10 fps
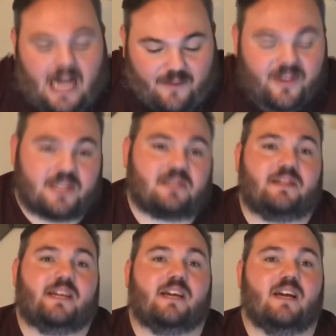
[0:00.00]

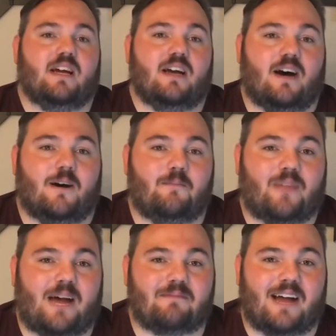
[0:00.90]
Obviously,
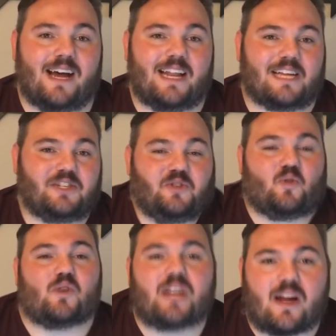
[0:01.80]
I'm not
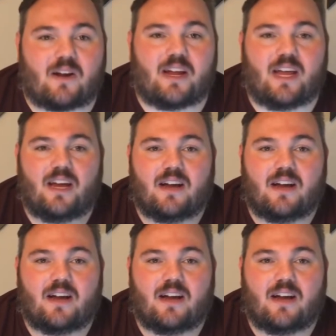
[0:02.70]
extraordinary,